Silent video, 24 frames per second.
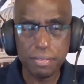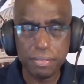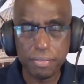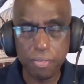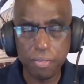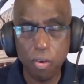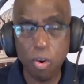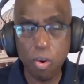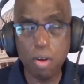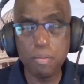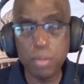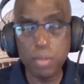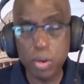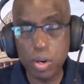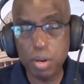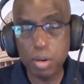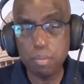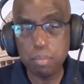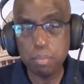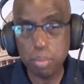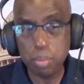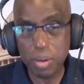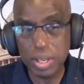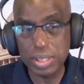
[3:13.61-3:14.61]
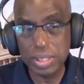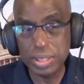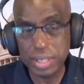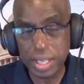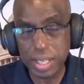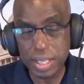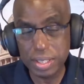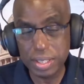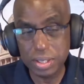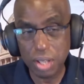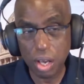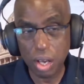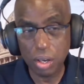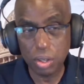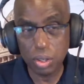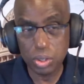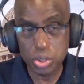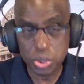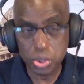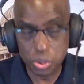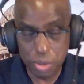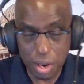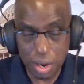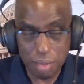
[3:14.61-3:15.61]
former President
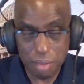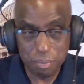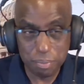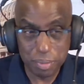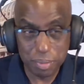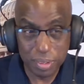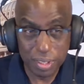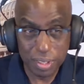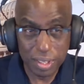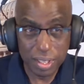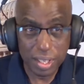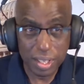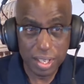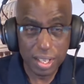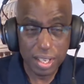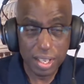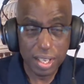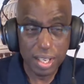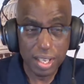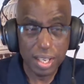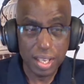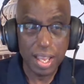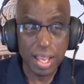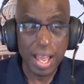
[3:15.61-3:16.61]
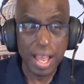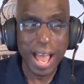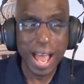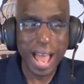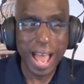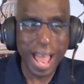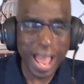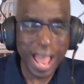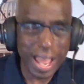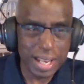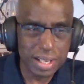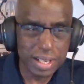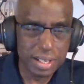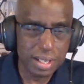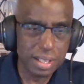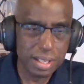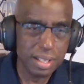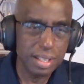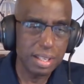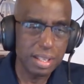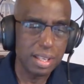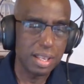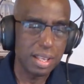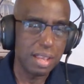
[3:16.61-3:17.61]
Donald Trump
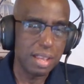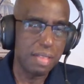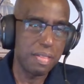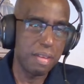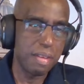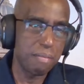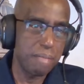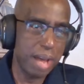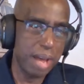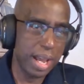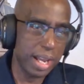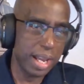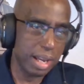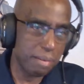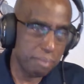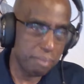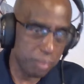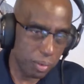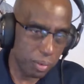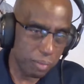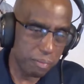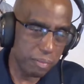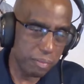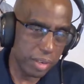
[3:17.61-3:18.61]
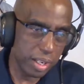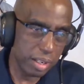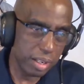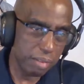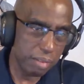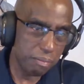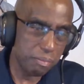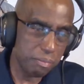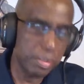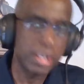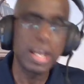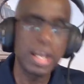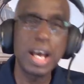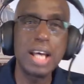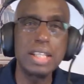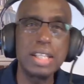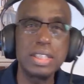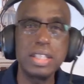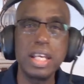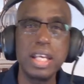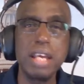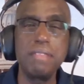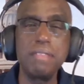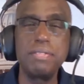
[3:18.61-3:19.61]
and the MAGA movement.
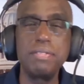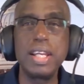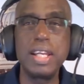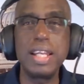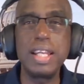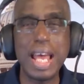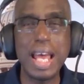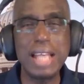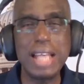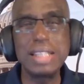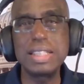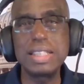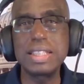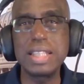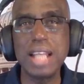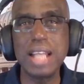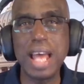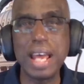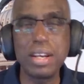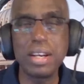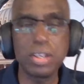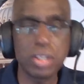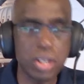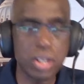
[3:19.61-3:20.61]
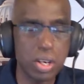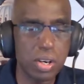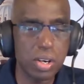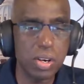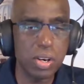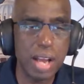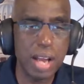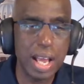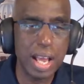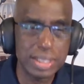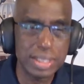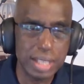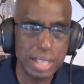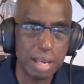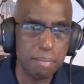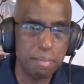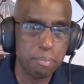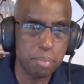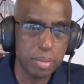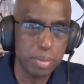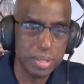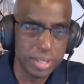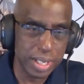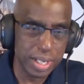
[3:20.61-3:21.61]
Because if the landslide occur, as
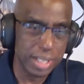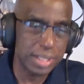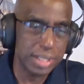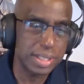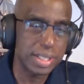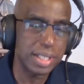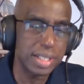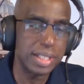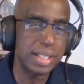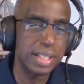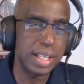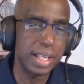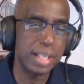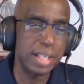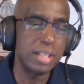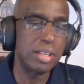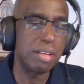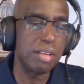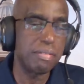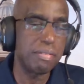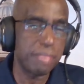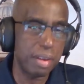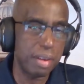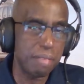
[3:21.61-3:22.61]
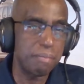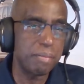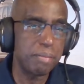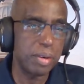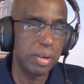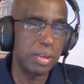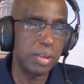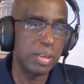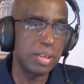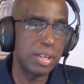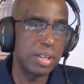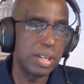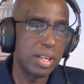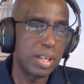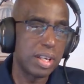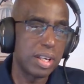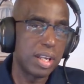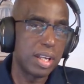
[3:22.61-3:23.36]
I'm predicting, in November,